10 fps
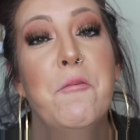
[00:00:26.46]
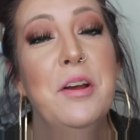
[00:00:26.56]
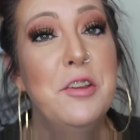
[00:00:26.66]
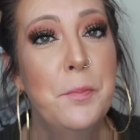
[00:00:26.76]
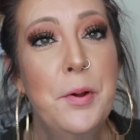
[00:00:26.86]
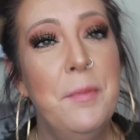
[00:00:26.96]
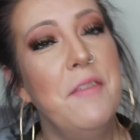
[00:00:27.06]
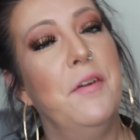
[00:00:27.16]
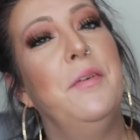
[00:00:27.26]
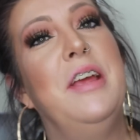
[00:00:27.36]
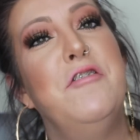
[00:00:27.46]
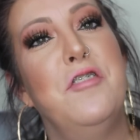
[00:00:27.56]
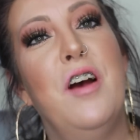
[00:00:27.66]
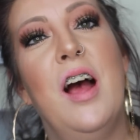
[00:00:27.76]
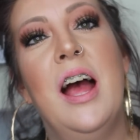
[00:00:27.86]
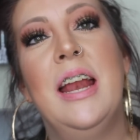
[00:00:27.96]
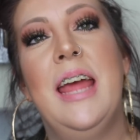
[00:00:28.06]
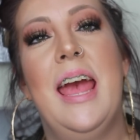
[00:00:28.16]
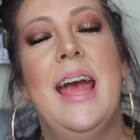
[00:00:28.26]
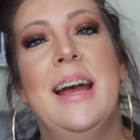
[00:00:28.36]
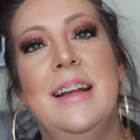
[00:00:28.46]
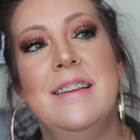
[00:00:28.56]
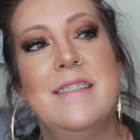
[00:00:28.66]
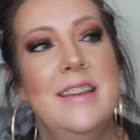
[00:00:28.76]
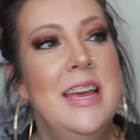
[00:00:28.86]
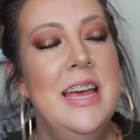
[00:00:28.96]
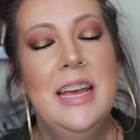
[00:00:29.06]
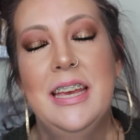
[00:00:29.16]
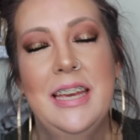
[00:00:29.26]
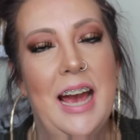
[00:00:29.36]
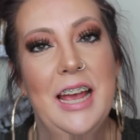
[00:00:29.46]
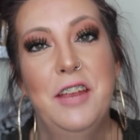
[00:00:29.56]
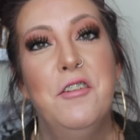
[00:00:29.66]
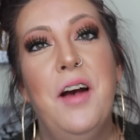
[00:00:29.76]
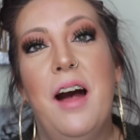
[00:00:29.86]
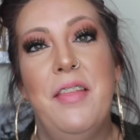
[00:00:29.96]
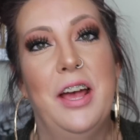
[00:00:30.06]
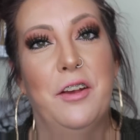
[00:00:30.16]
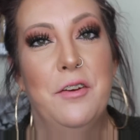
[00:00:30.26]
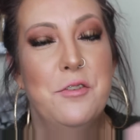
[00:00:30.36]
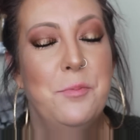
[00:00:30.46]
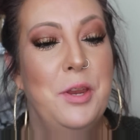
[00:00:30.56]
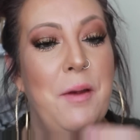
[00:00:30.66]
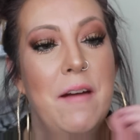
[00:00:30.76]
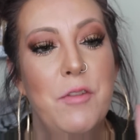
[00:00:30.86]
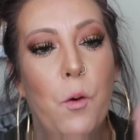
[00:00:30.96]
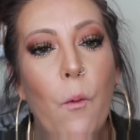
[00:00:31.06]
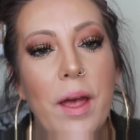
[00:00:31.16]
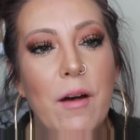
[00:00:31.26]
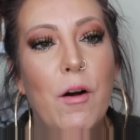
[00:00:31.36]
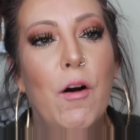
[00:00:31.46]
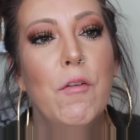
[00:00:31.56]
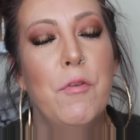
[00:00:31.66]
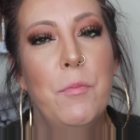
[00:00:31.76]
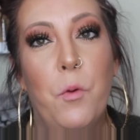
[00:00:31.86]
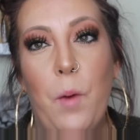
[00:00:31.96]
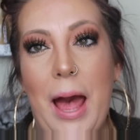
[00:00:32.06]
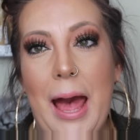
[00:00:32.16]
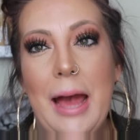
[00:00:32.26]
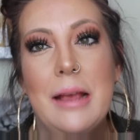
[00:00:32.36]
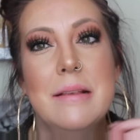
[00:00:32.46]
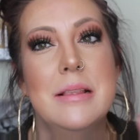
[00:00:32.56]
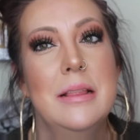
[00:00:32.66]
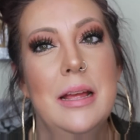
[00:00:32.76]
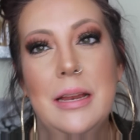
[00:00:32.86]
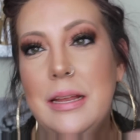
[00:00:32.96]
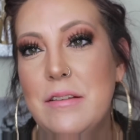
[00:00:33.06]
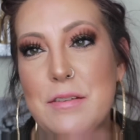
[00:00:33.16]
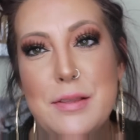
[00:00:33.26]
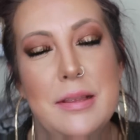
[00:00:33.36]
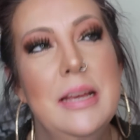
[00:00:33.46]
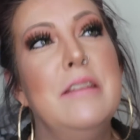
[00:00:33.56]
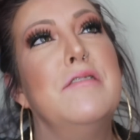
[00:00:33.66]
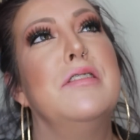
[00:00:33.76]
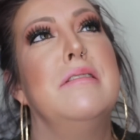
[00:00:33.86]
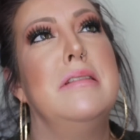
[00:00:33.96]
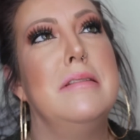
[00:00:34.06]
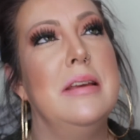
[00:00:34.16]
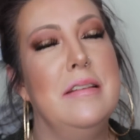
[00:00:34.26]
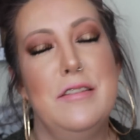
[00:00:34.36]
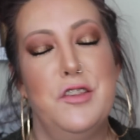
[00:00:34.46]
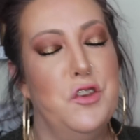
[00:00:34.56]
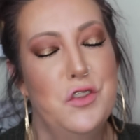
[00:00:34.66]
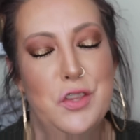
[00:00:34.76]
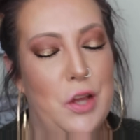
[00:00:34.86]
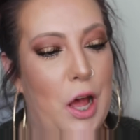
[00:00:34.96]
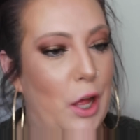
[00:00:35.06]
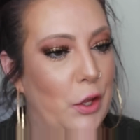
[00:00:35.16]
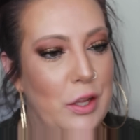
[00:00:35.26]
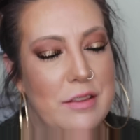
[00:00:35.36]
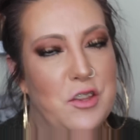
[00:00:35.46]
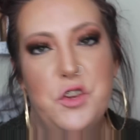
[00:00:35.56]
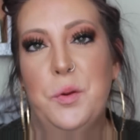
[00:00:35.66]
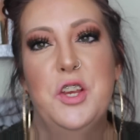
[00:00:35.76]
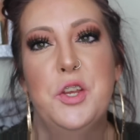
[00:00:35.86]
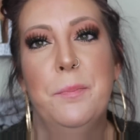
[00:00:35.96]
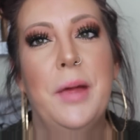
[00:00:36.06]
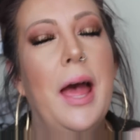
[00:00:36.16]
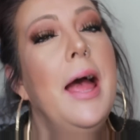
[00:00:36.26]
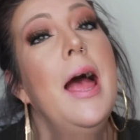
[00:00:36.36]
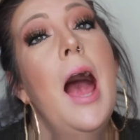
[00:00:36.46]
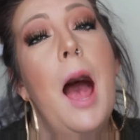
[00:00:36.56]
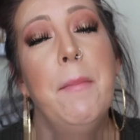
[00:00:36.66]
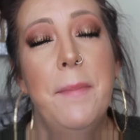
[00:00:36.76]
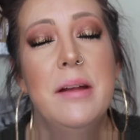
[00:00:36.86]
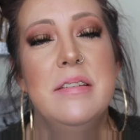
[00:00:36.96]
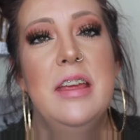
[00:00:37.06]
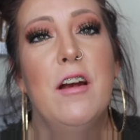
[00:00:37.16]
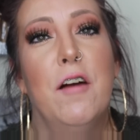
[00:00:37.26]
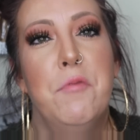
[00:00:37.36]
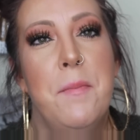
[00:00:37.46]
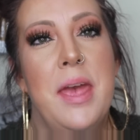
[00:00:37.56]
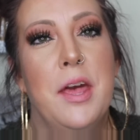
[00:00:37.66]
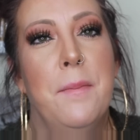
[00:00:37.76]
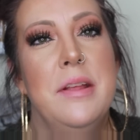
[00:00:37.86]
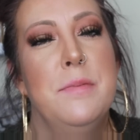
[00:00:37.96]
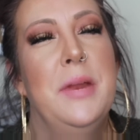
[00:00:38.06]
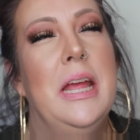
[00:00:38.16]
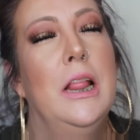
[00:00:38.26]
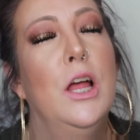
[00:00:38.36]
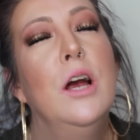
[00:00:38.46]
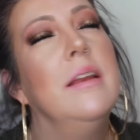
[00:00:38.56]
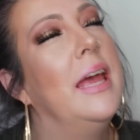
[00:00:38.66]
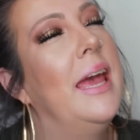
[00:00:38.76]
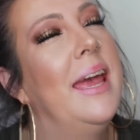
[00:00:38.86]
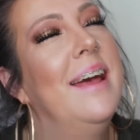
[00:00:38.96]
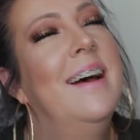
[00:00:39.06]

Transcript: went to put my foundation on and yeah, you know how that goes. When you have the oil from the wax and then it just, it just, it's just not a good situation. But I'm about to take off my makeup. It's been a long day